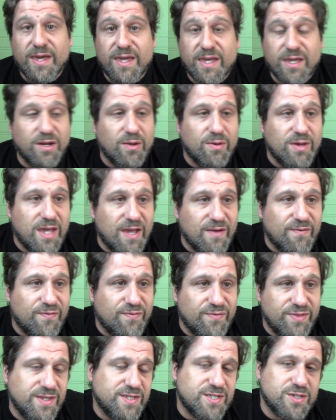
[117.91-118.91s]
you know,
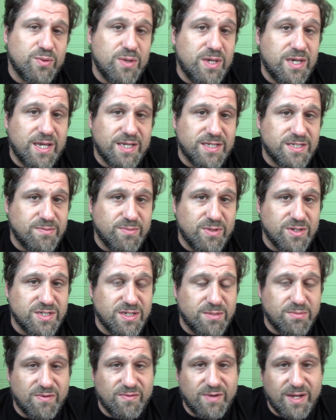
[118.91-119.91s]
if this tweet gets the most
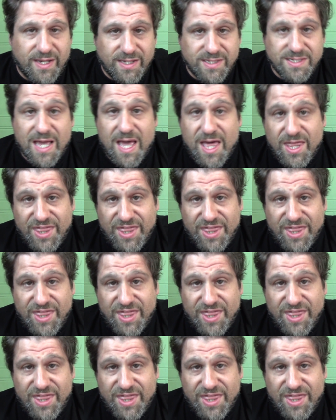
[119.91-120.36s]
number of likes,